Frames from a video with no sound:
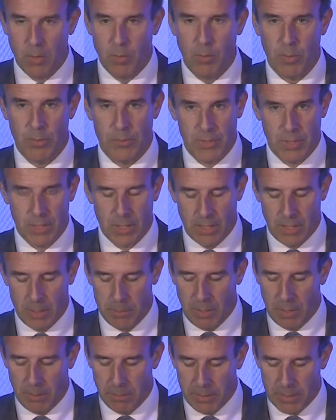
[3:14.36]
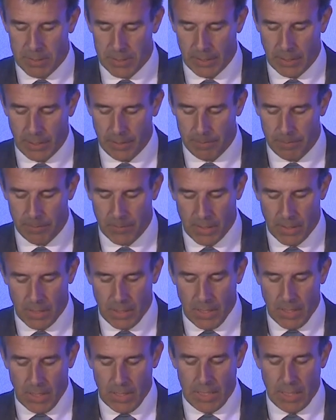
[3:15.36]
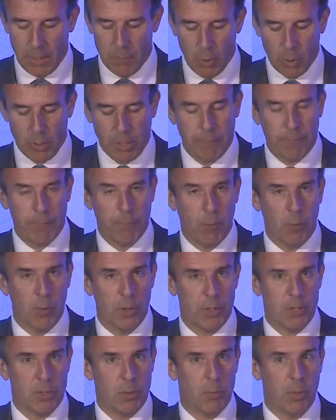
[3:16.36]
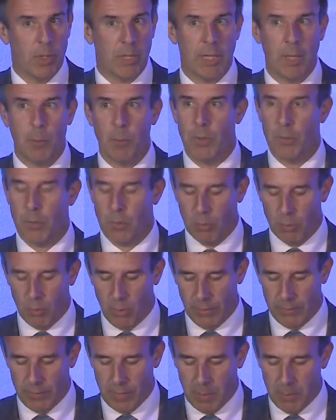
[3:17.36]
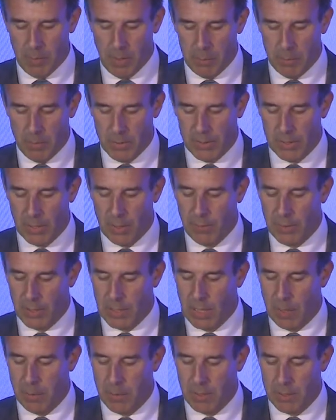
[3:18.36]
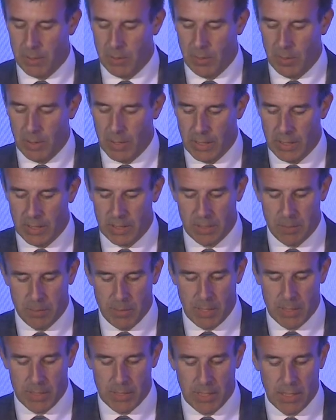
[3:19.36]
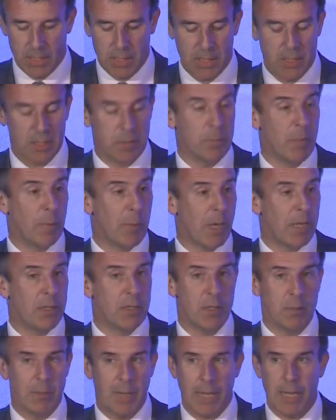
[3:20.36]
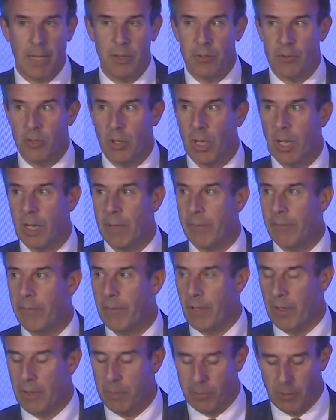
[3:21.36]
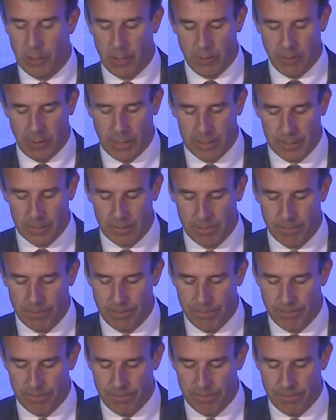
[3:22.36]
we've certainly been busy. And I'm looking forward to working with all of our members over the coming 2 years to maintain this momentum and drive further progress.